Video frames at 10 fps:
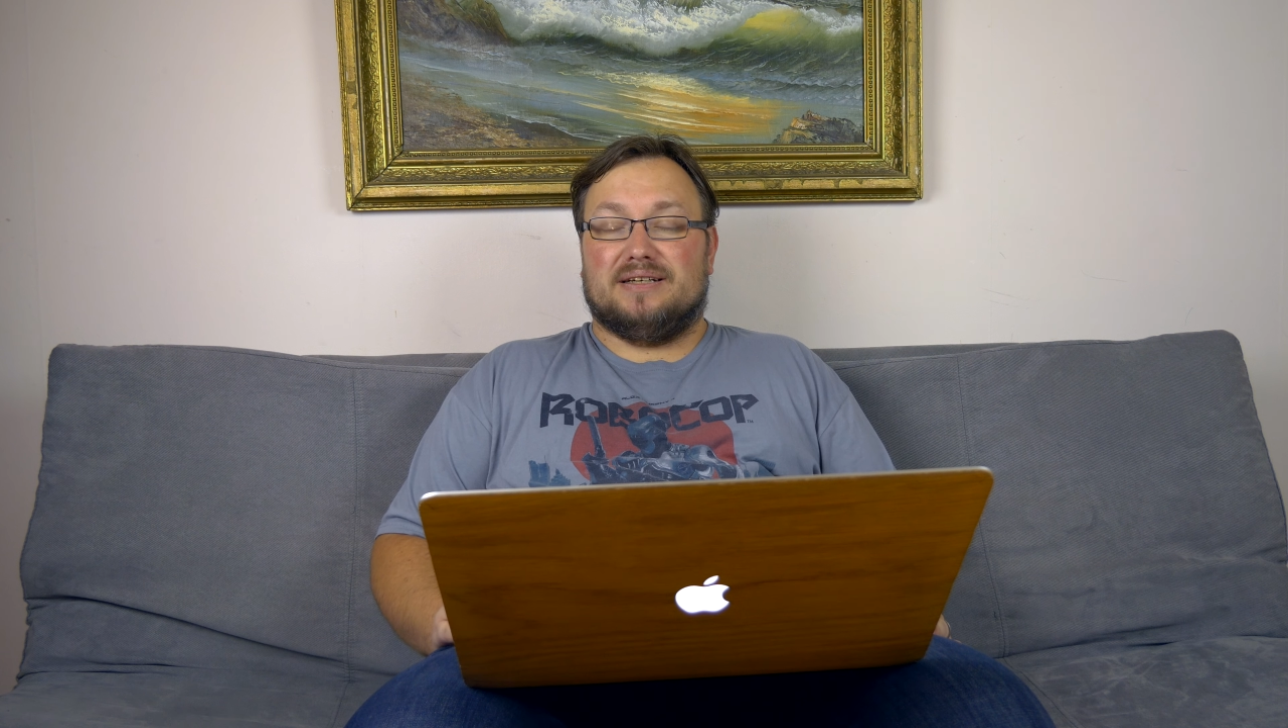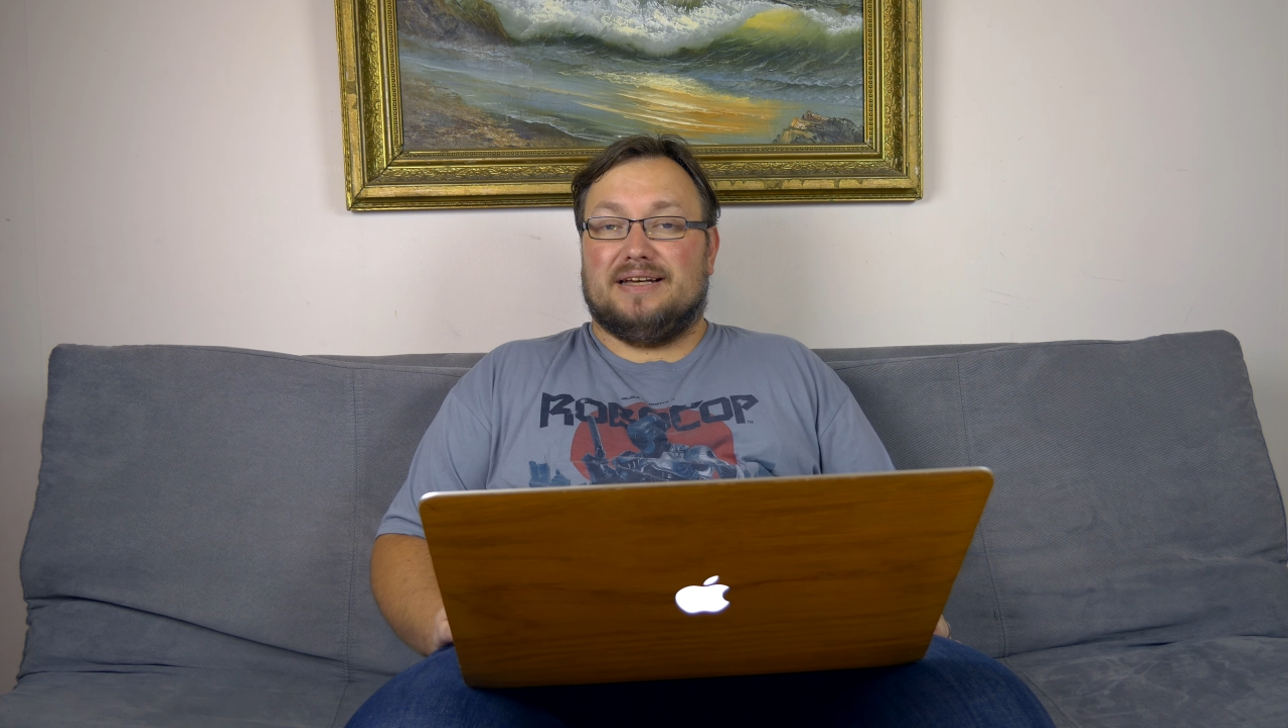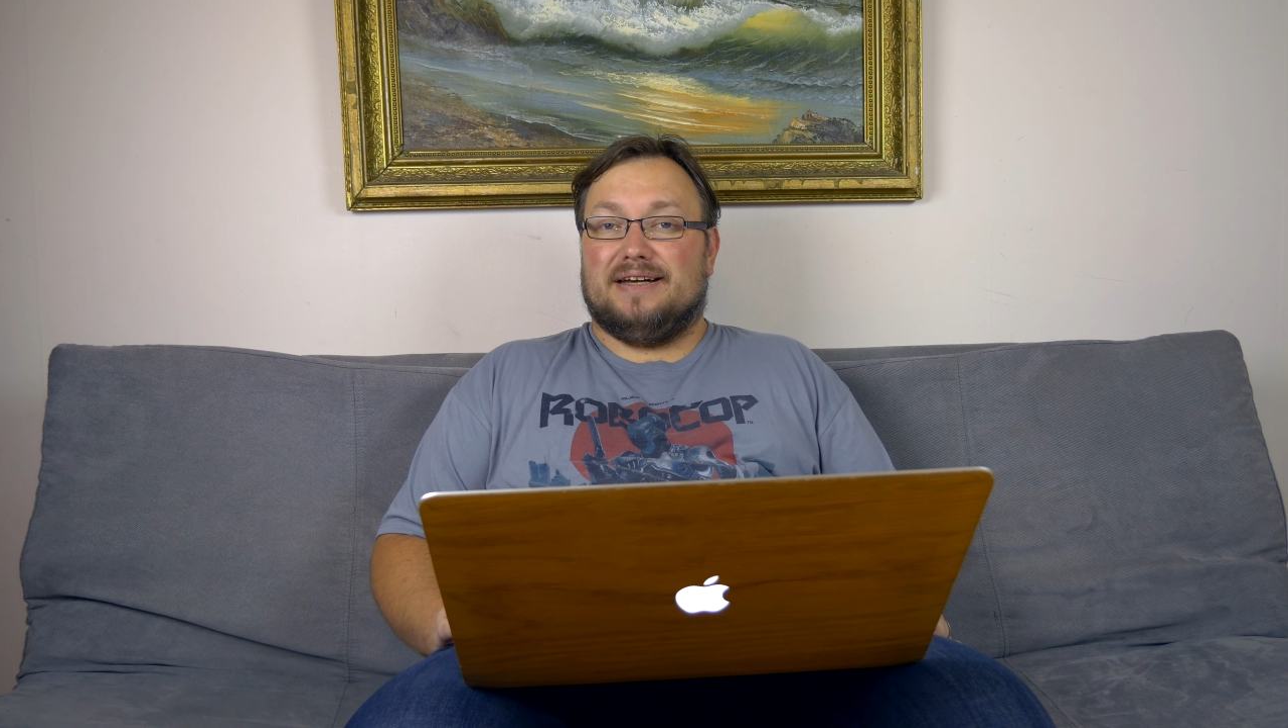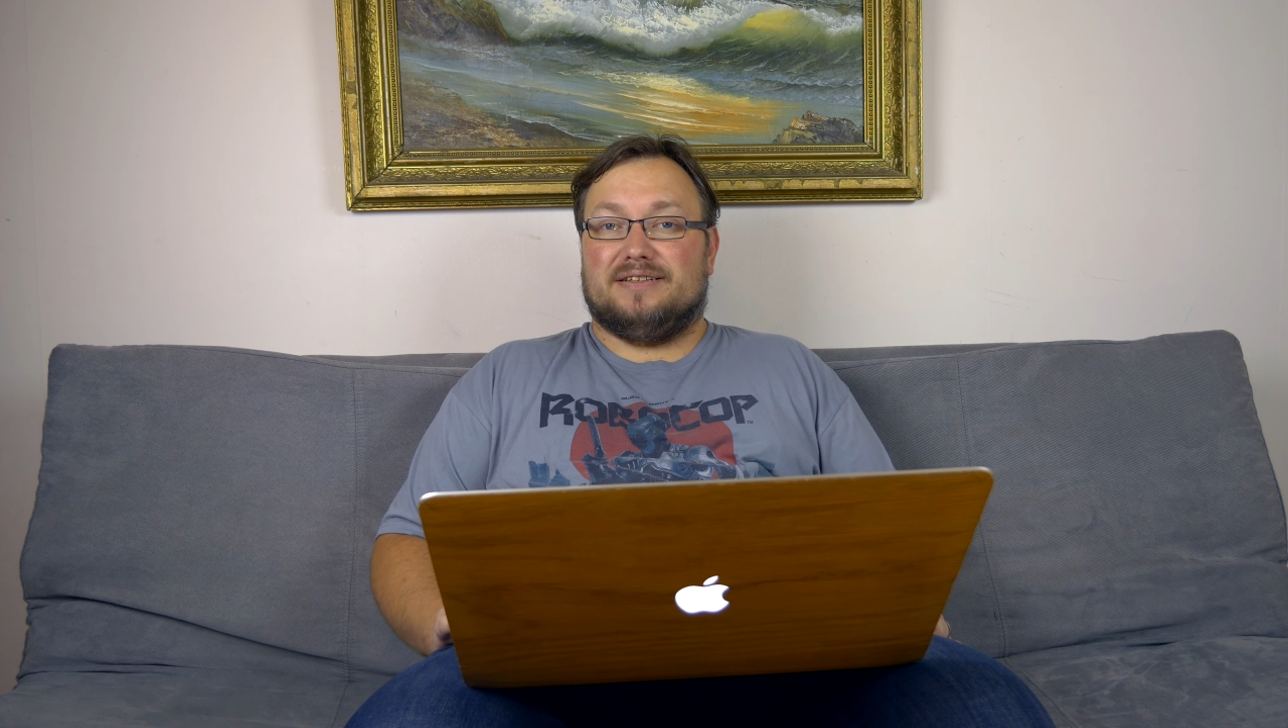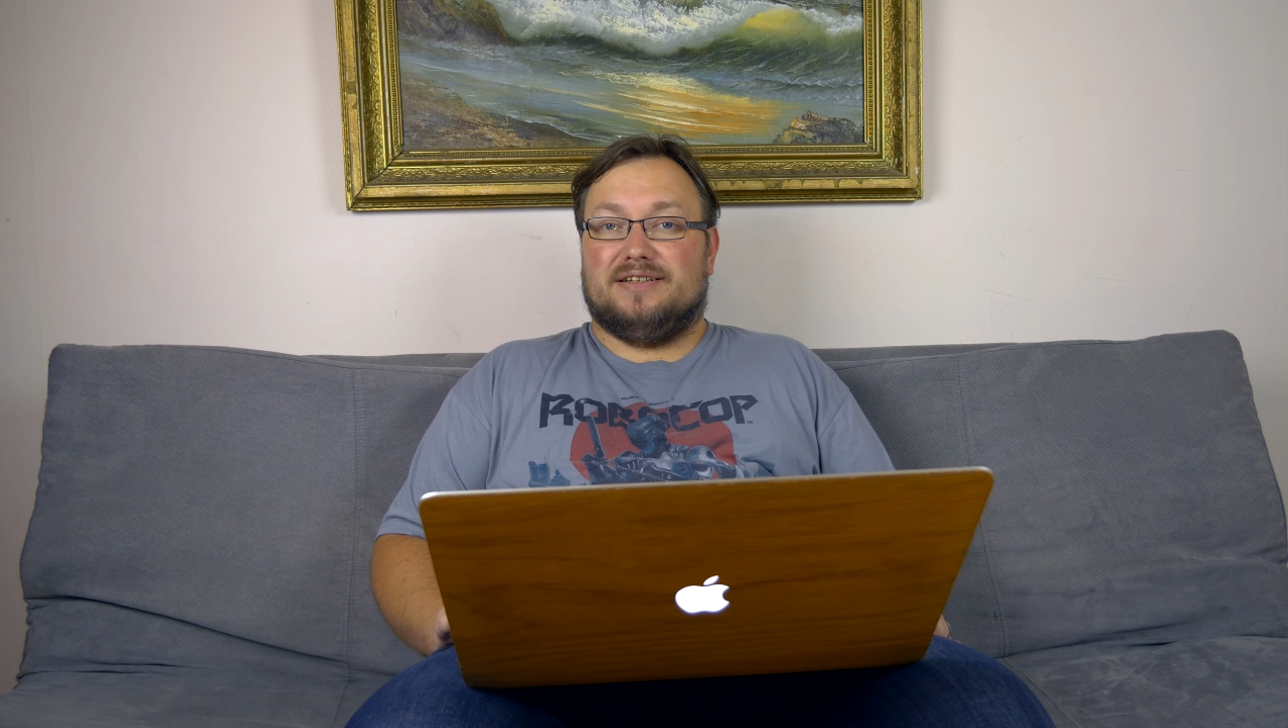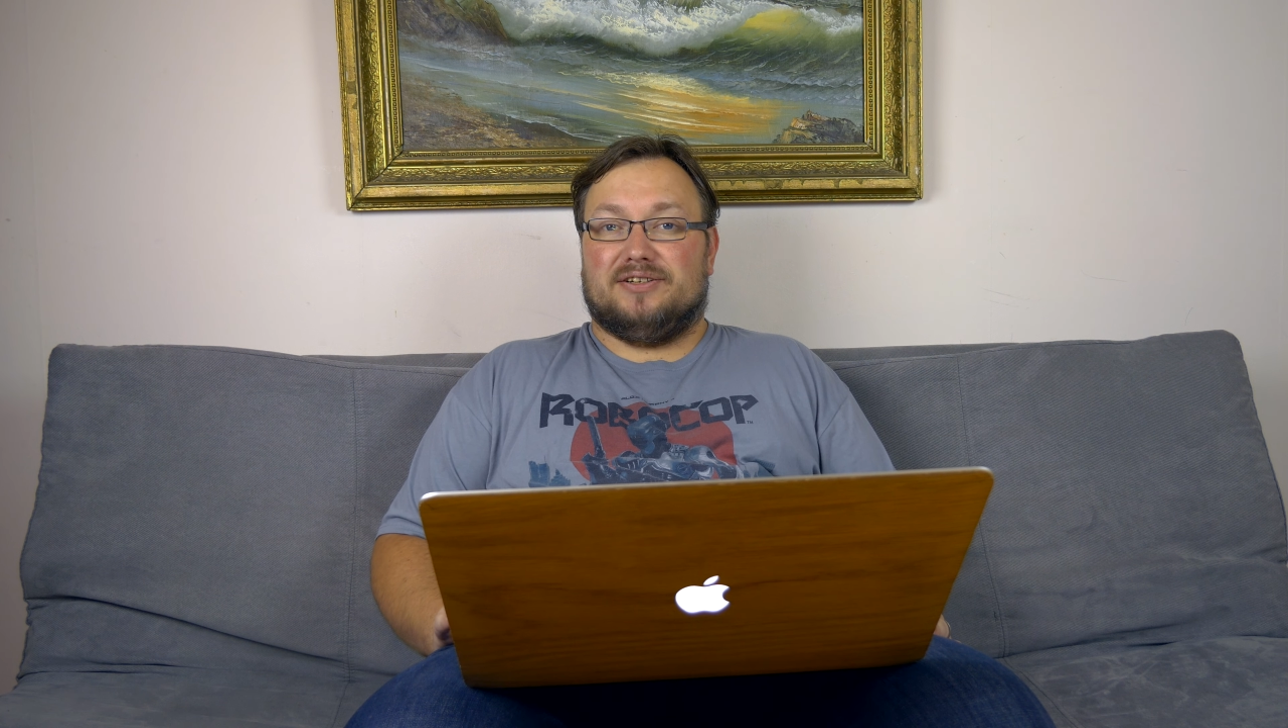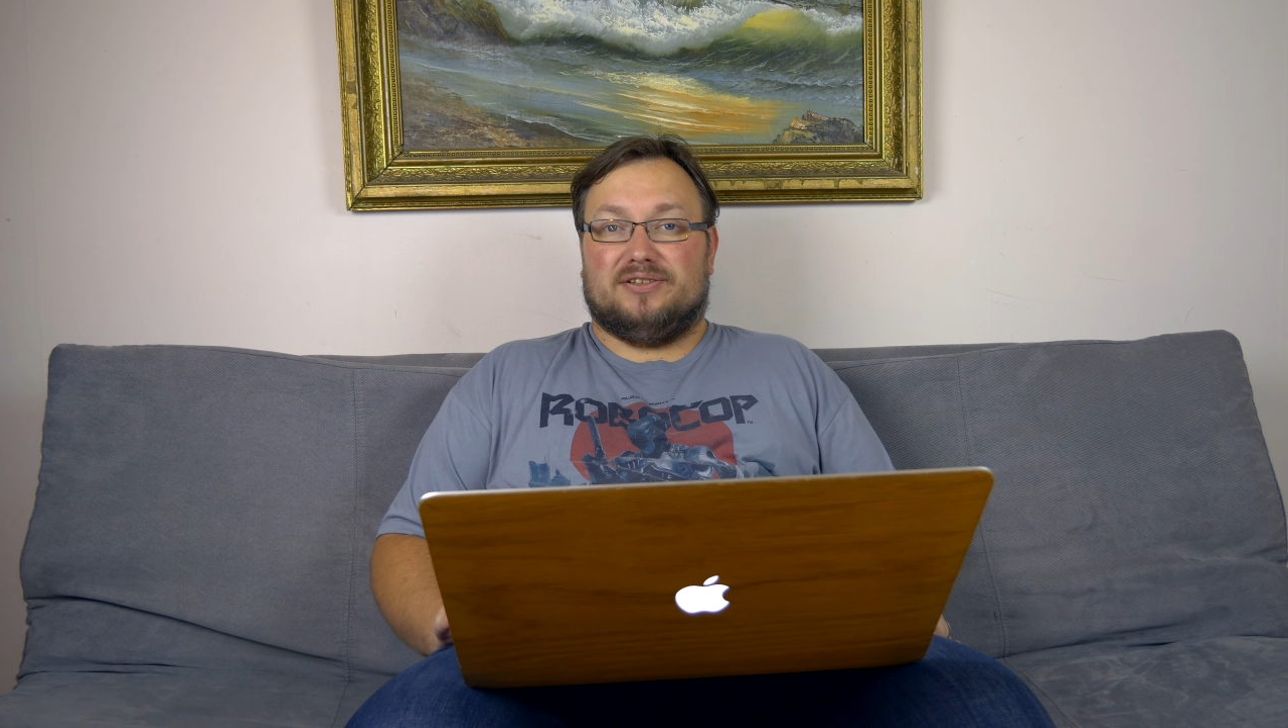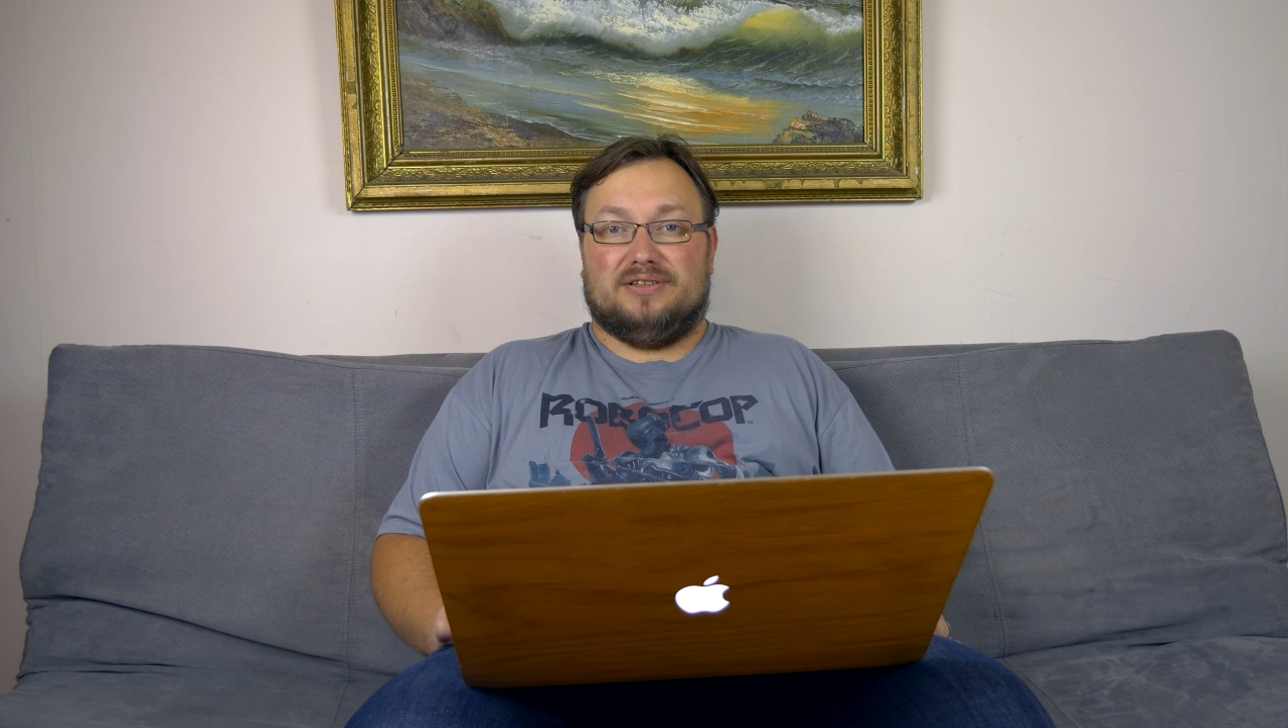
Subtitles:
get their